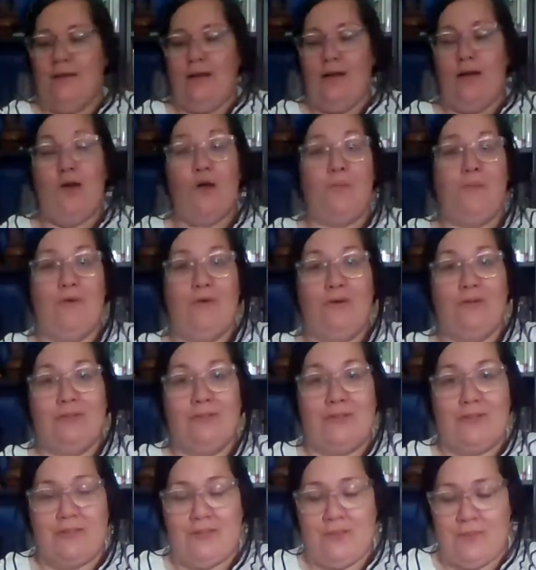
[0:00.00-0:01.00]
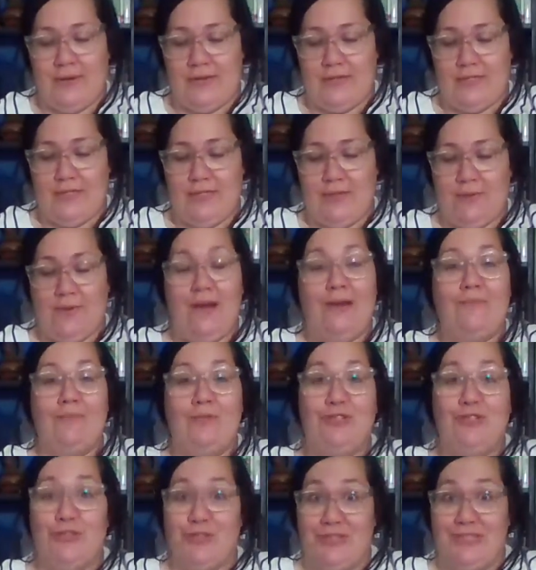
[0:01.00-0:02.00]
I hope yours looks great too. I'm
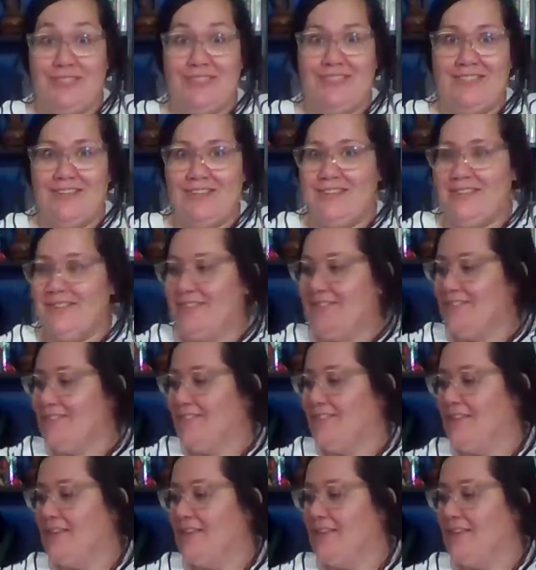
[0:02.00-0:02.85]
sure it does.